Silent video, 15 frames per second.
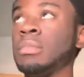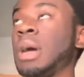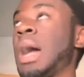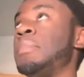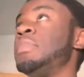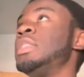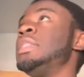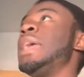
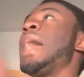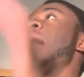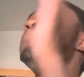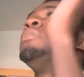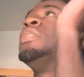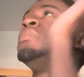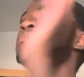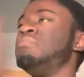I mean, yeah,
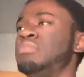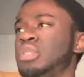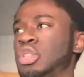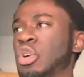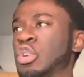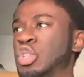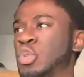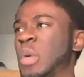but
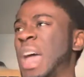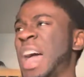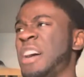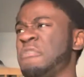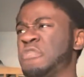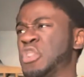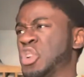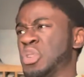don't you
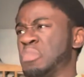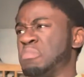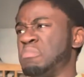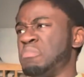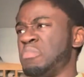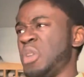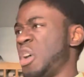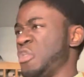have your
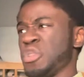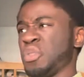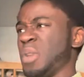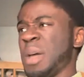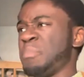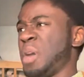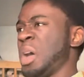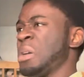other
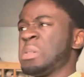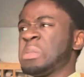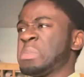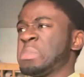grandpa?